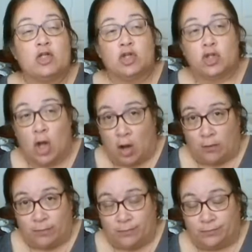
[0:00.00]
So,
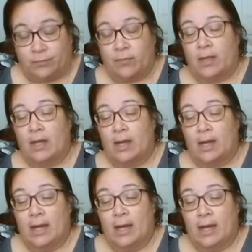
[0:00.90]

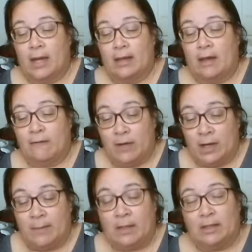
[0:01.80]
the
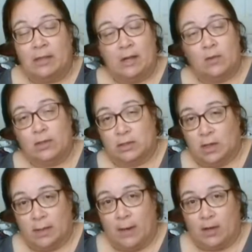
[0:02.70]
phenomenon that I want to
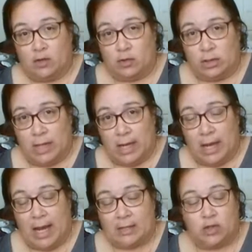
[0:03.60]
talk about
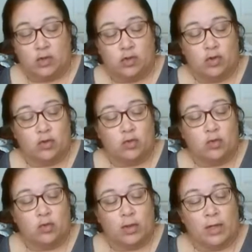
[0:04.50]
today has to
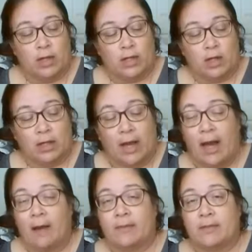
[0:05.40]
do with
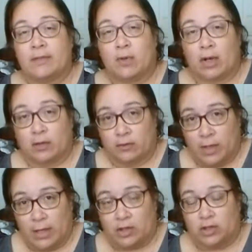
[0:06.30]
collabs, product
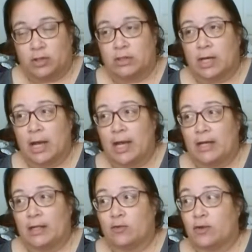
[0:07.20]
creation,
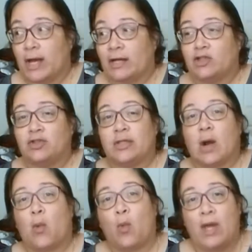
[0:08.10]
and the reaction
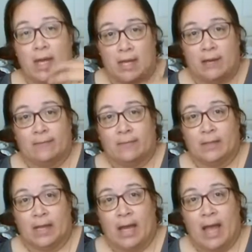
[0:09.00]
that we,
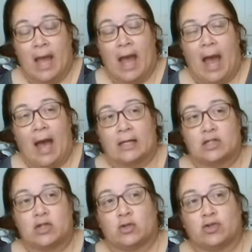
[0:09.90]

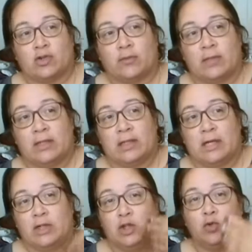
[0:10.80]
as social
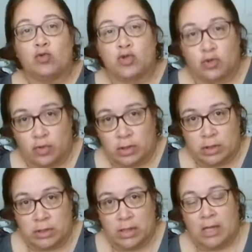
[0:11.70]
media
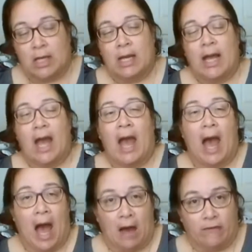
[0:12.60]
users,
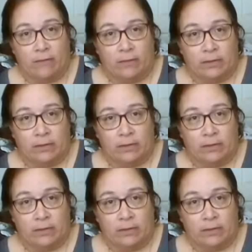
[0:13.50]
have.